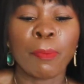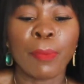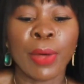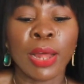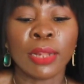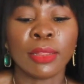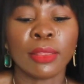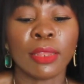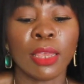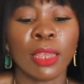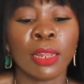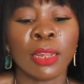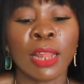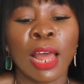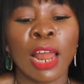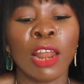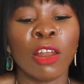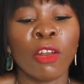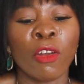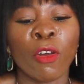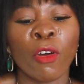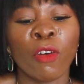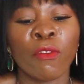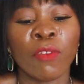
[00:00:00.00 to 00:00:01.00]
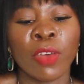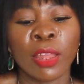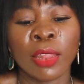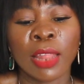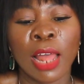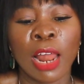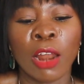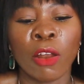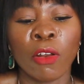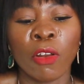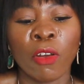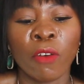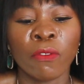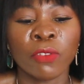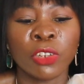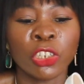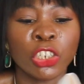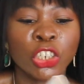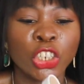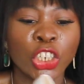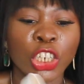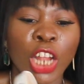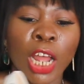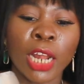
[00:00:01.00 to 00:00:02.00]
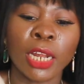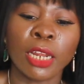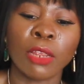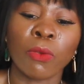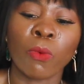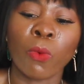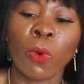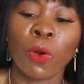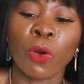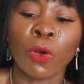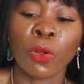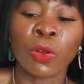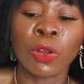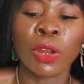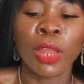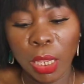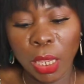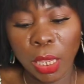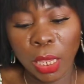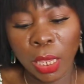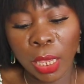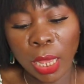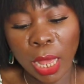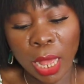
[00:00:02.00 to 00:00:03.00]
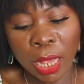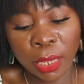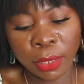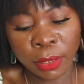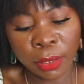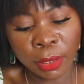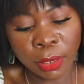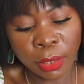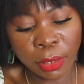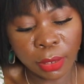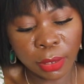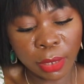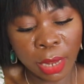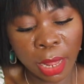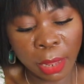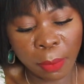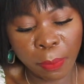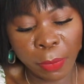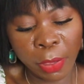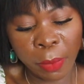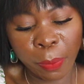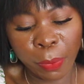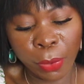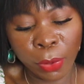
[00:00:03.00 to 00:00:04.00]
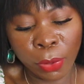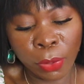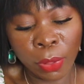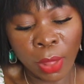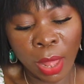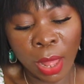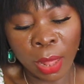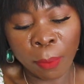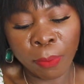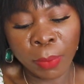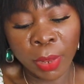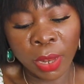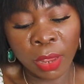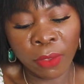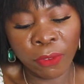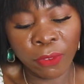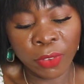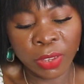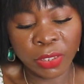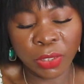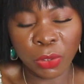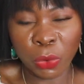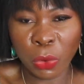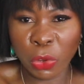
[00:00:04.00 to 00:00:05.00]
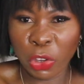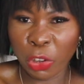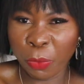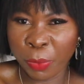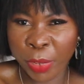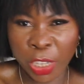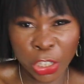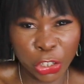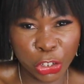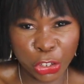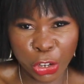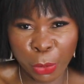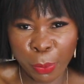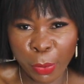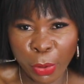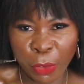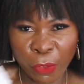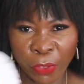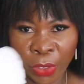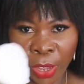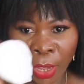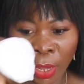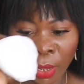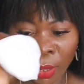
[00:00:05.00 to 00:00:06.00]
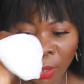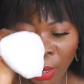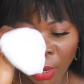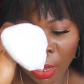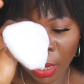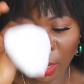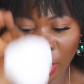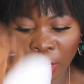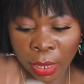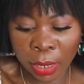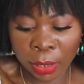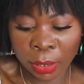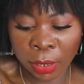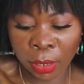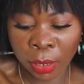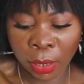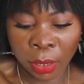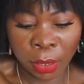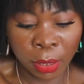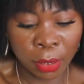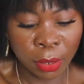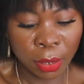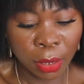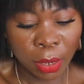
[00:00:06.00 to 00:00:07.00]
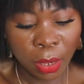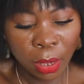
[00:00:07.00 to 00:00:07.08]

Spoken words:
pattern, I love it. I love the shiny one. It has this like paper, I believe is to keep the shape of it, like at the,